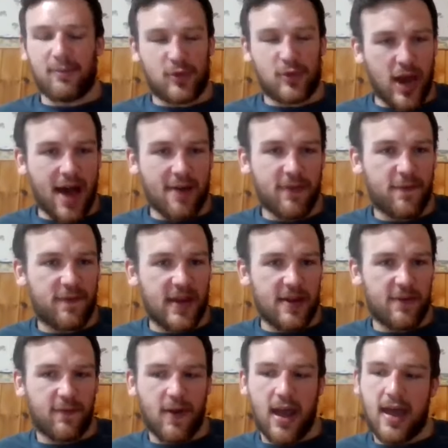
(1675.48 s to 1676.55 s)
Do you have a
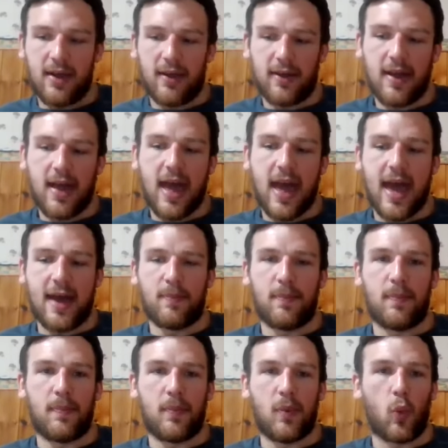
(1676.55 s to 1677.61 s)
favorite
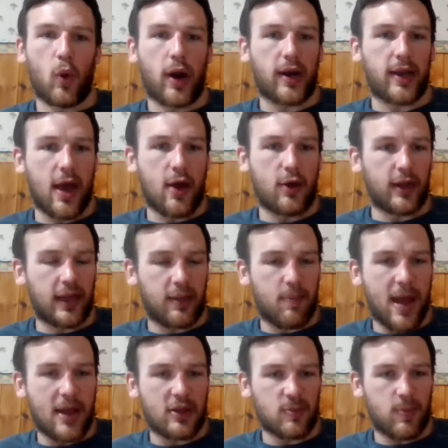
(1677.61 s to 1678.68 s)
workout, like
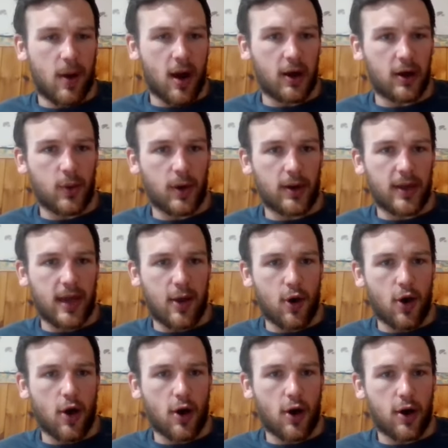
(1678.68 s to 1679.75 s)
benchmark workout
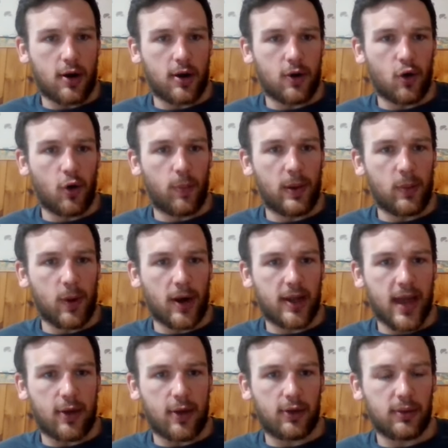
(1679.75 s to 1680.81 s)
or open
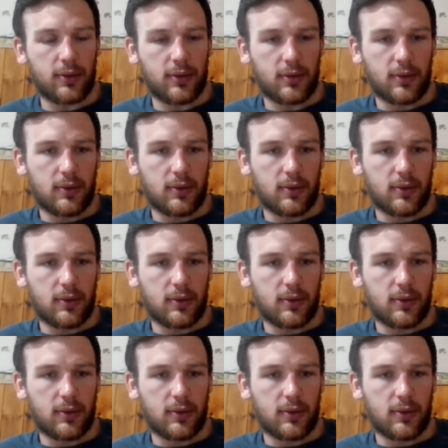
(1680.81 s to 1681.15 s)
workout?